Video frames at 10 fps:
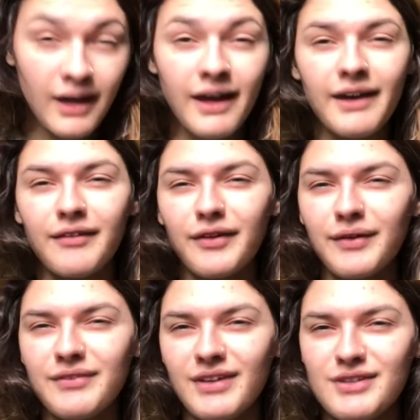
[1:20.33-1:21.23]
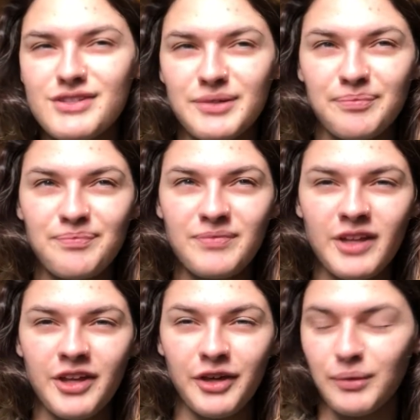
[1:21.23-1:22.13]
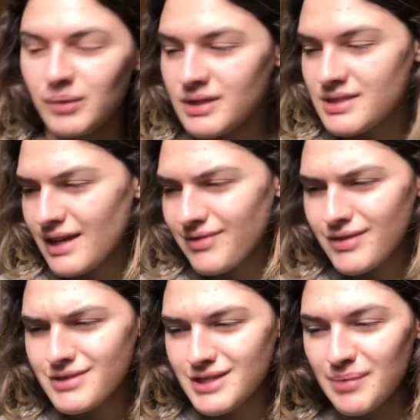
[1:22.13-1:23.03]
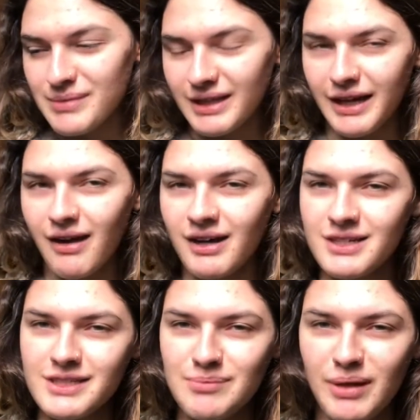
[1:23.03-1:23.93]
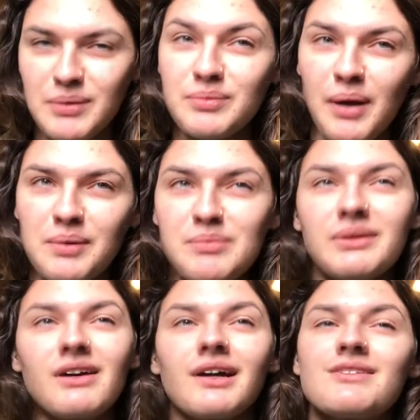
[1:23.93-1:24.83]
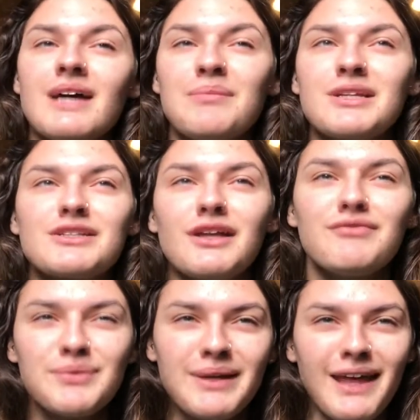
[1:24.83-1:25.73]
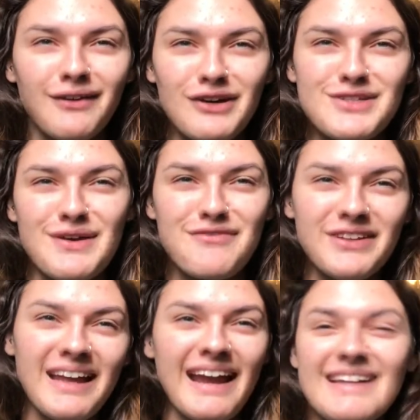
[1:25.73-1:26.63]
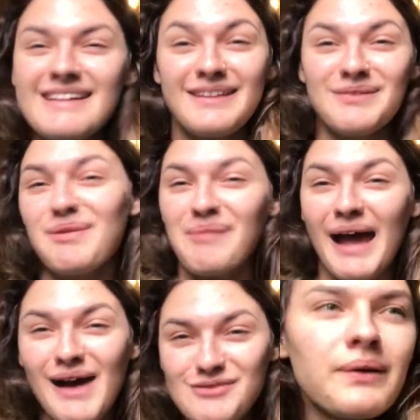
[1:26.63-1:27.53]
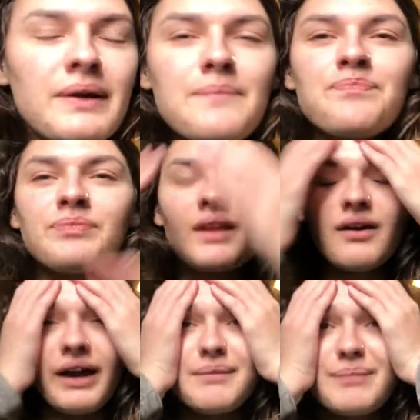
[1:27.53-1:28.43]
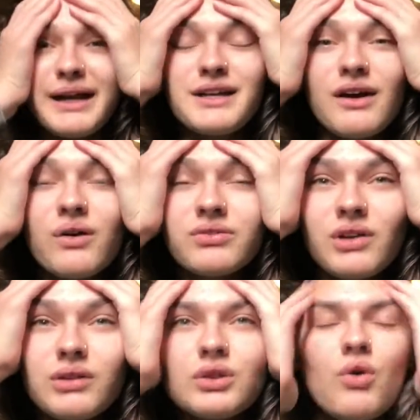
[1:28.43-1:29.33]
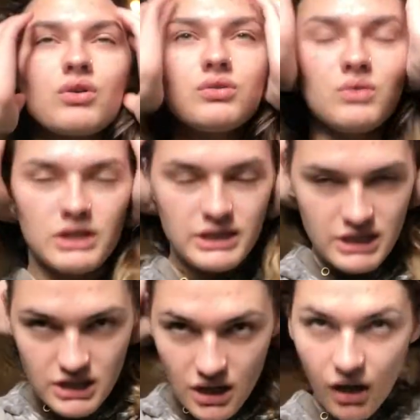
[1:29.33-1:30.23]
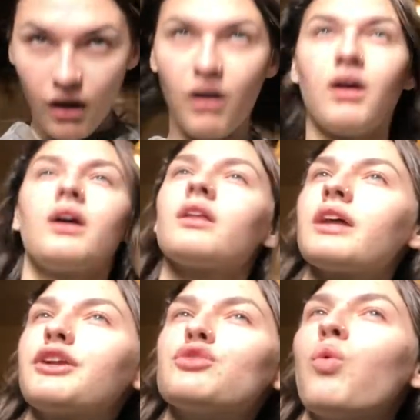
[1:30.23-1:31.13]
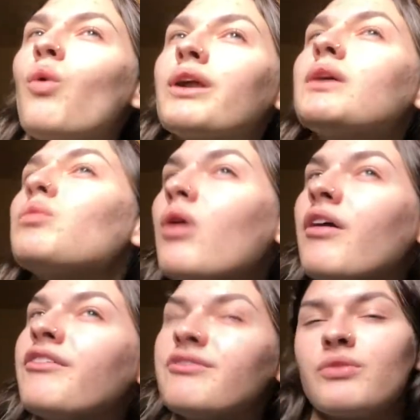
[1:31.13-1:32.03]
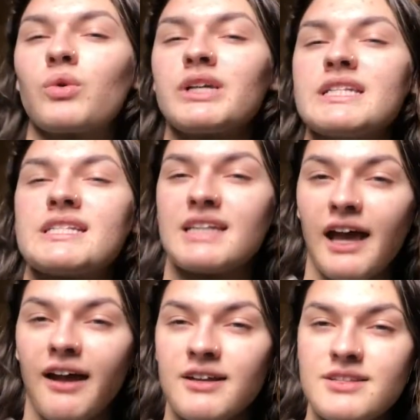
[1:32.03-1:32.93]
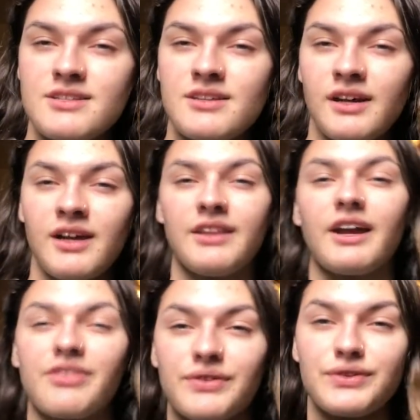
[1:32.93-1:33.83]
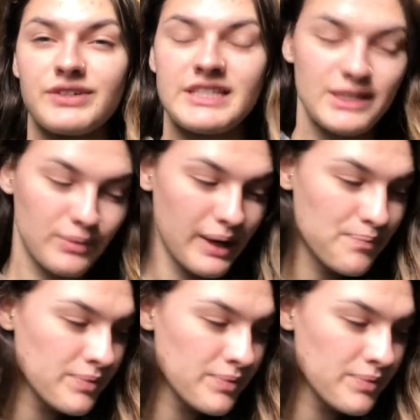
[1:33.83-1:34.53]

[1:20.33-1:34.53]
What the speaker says: I don't know, I found some cute ones. I found some that like honestly probably belong outside, but I just love the way they look, so I feel like I needed them in my house. Okay, my overall total was like $21.46. I think I threw the receipt away.